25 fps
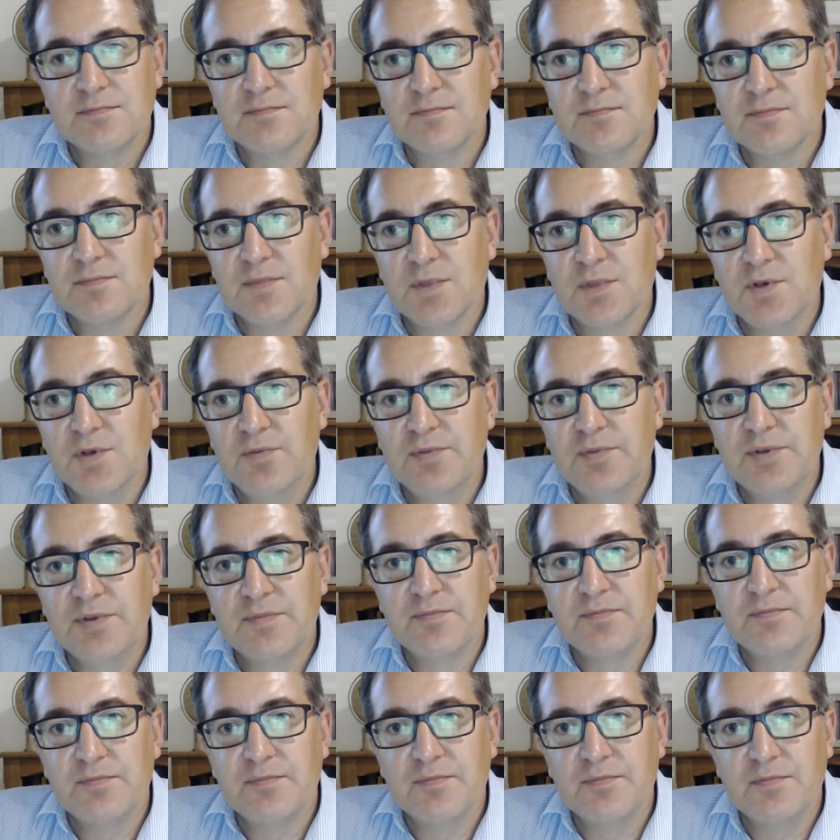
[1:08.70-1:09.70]
Oops,
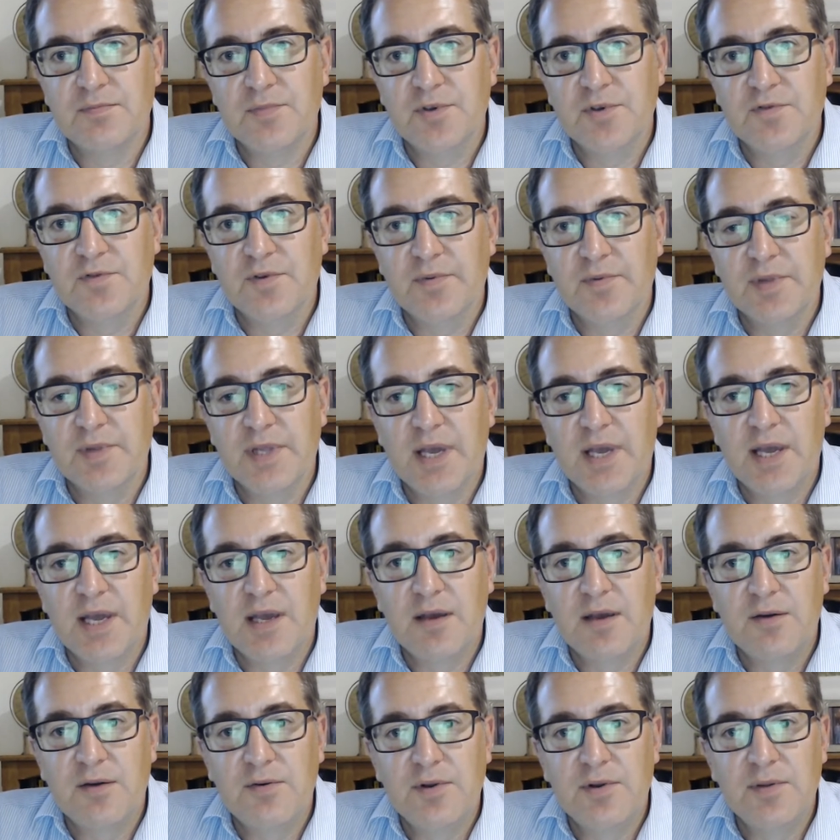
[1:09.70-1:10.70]
move up and
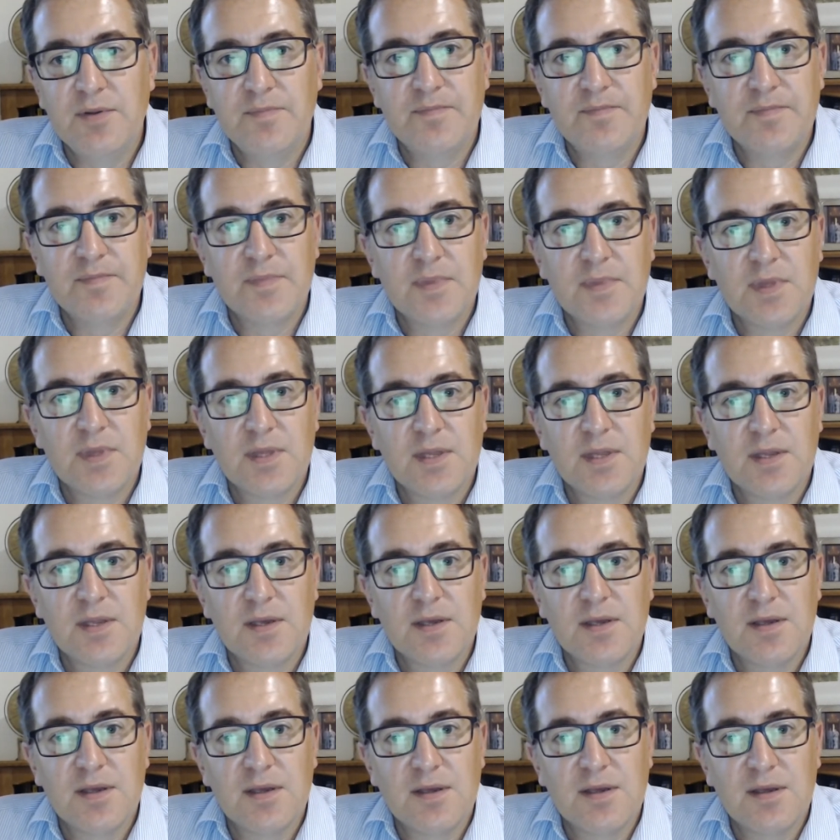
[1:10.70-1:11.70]
down.
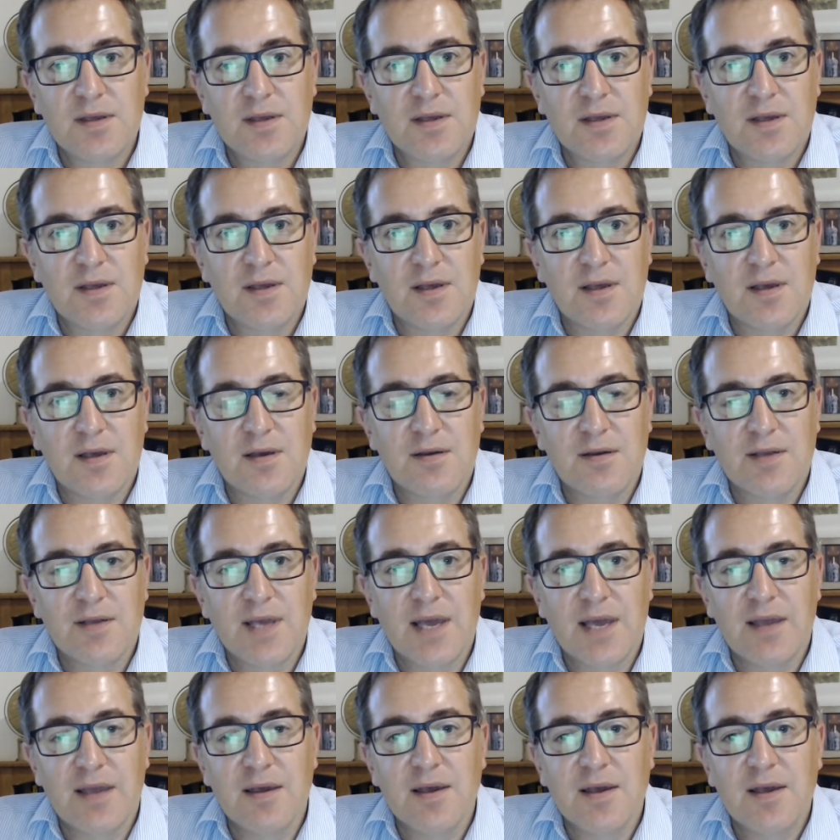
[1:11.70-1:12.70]

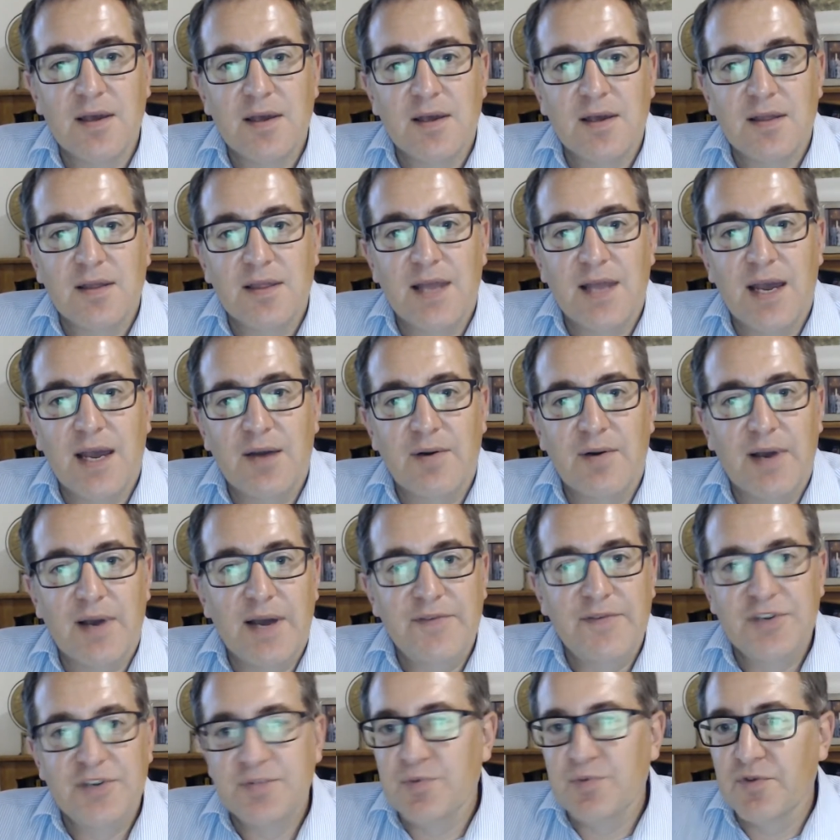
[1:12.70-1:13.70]
Okay, now I've
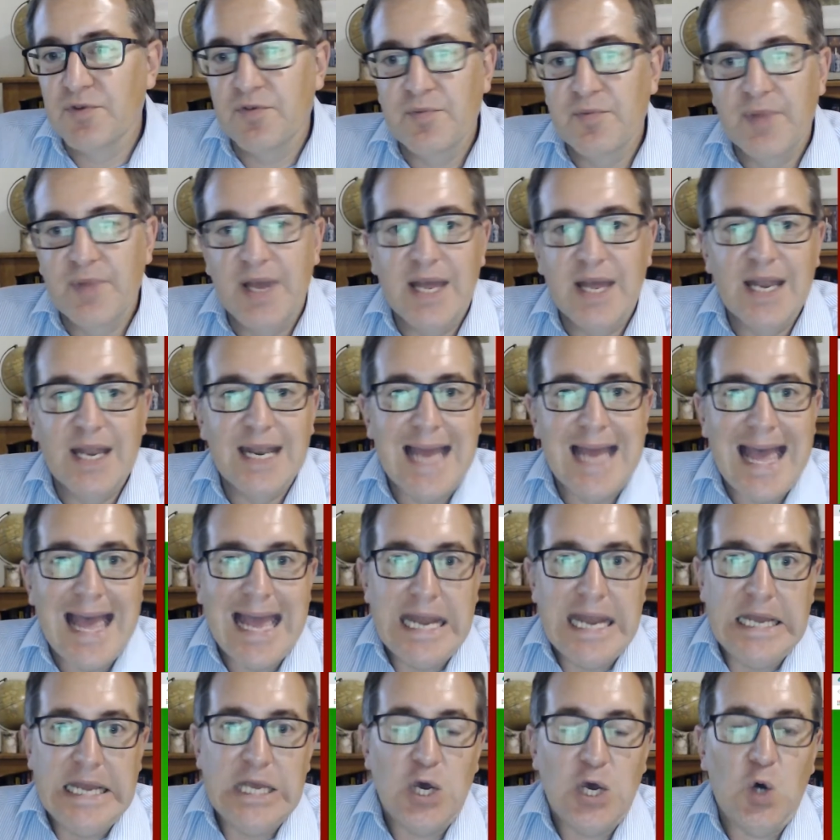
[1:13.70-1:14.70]
just put them in
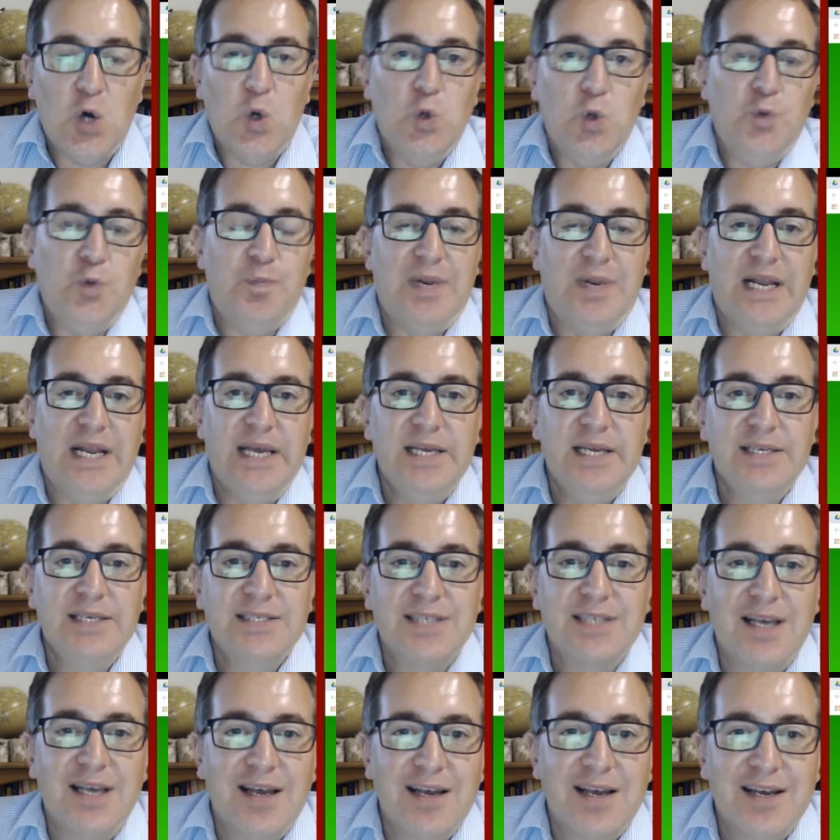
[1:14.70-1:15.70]
any old place
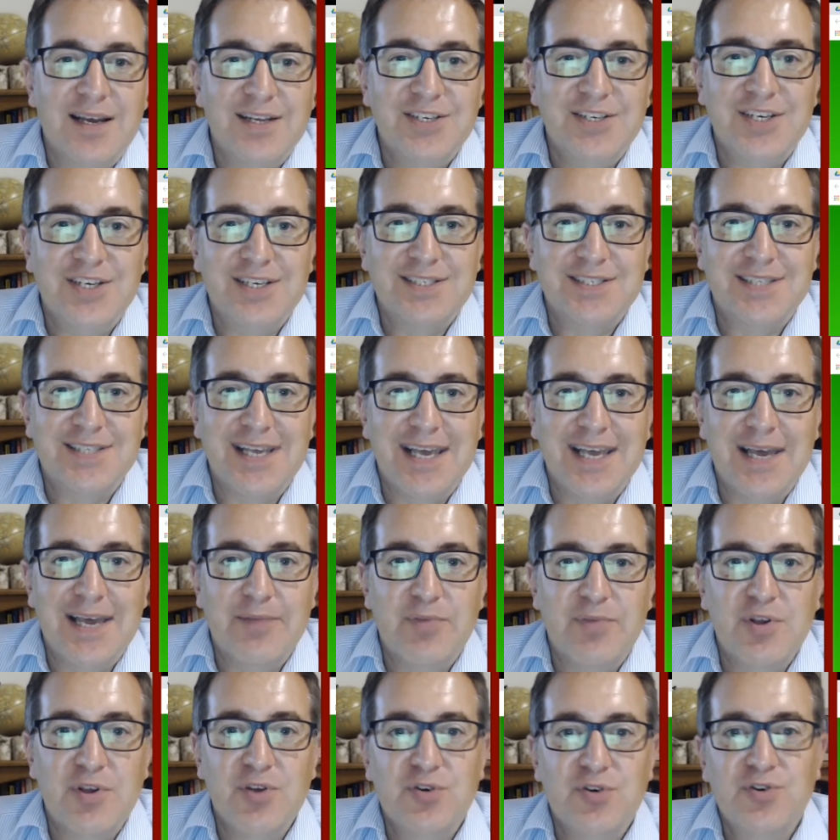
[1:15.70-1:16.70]
just here,
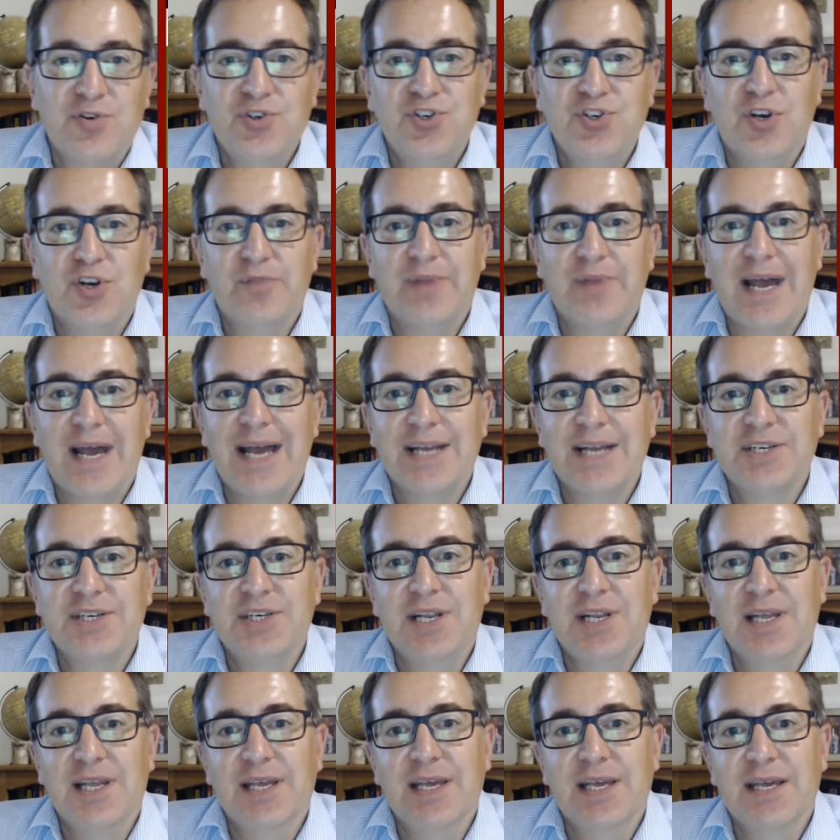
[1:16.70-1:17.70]
but your job
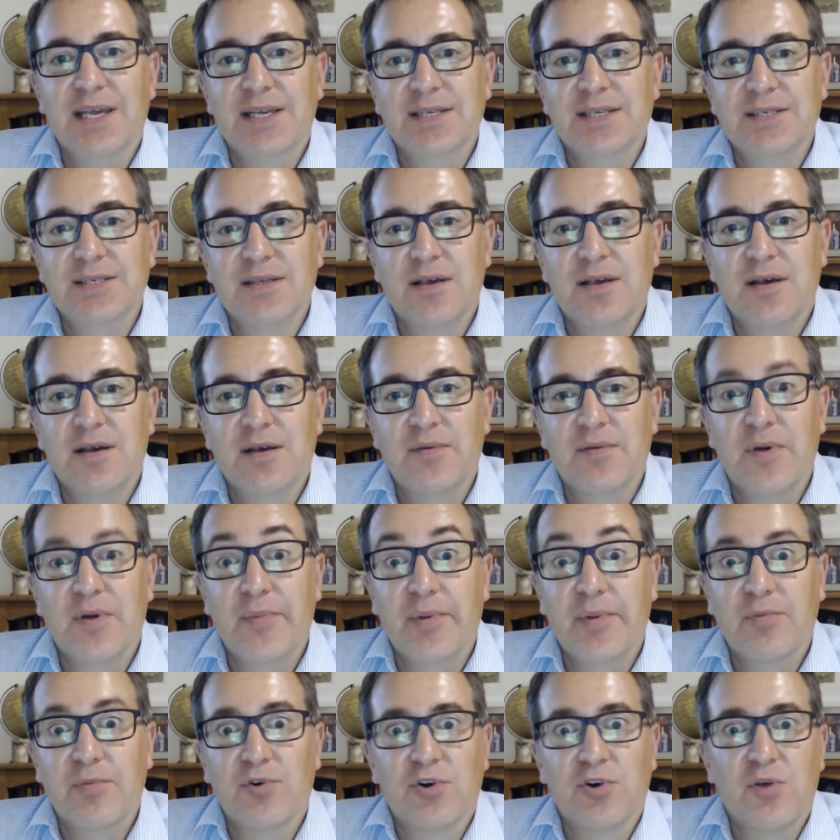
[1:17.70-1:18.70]
actually is a bit
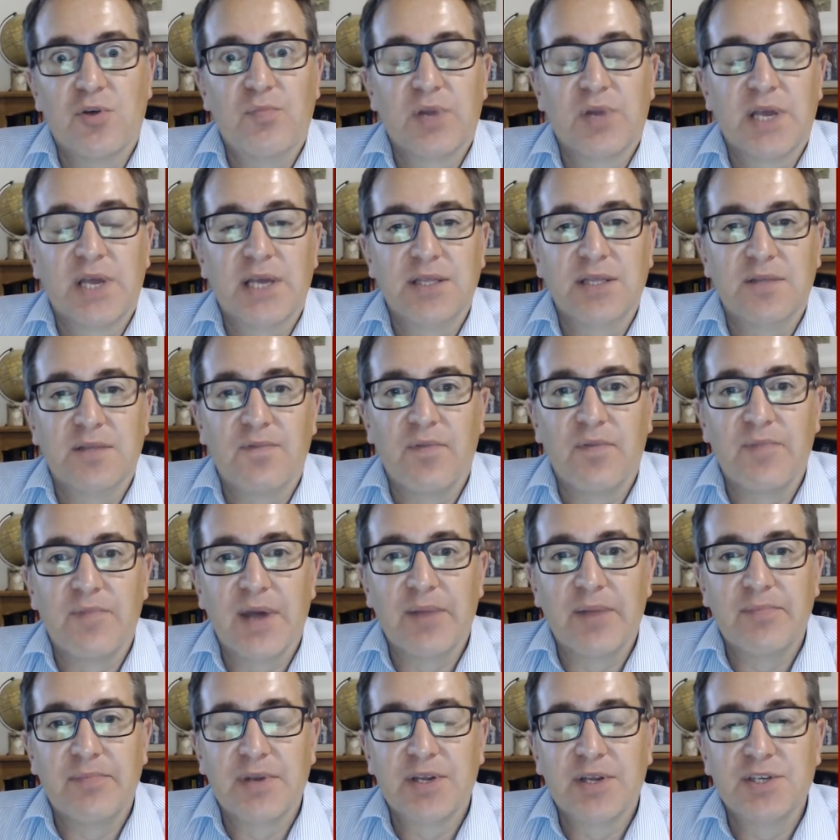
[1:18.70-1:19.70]
more complicated than that,
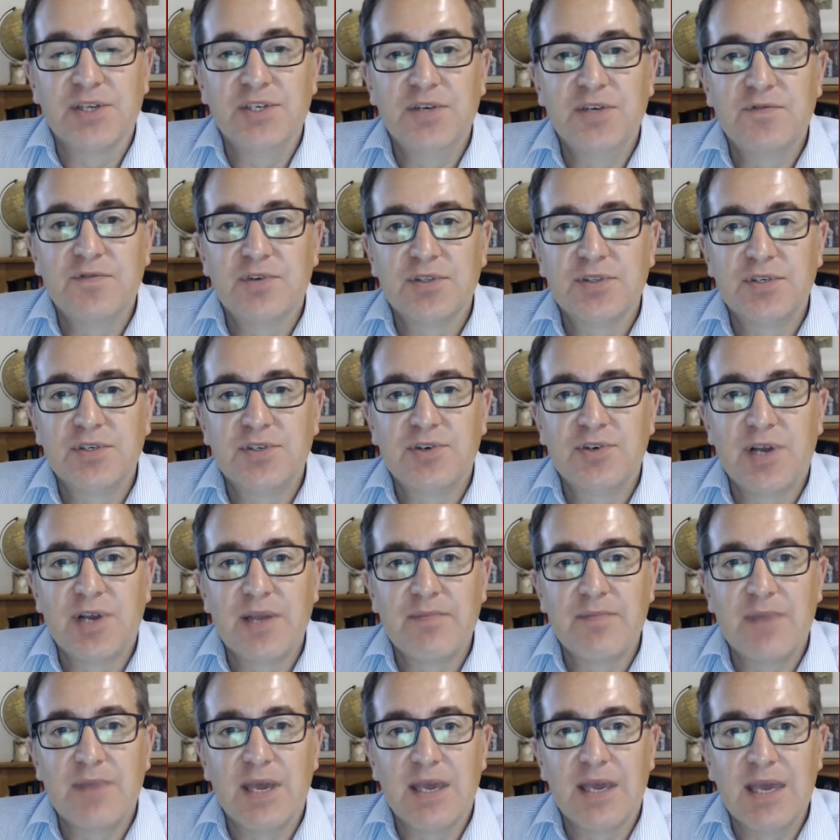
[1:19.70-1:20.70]
because you've got to try and
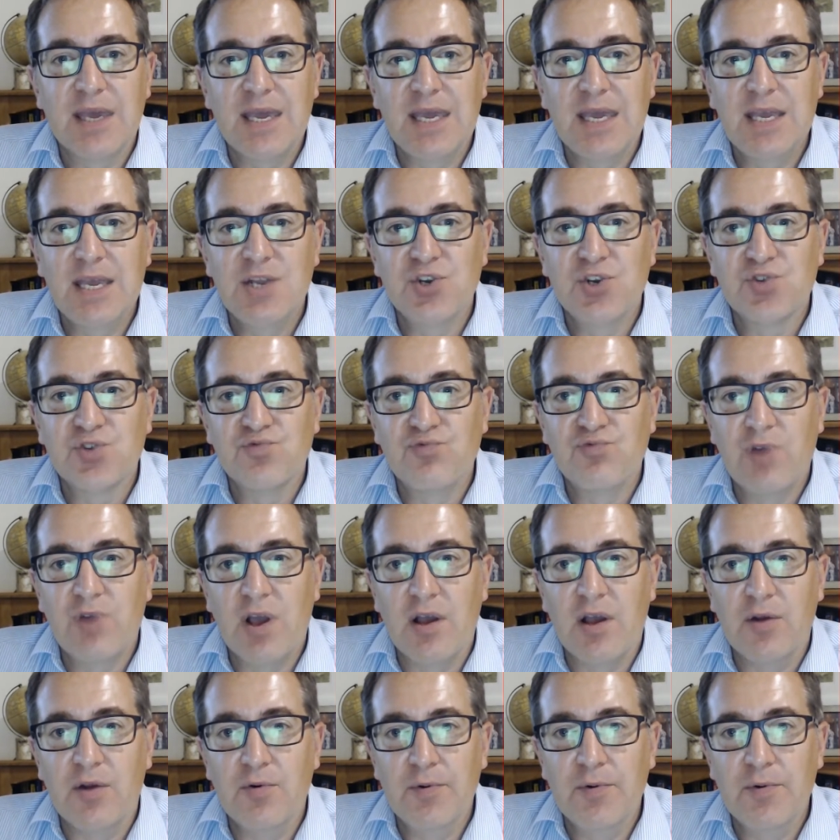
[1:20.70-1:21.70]
make each row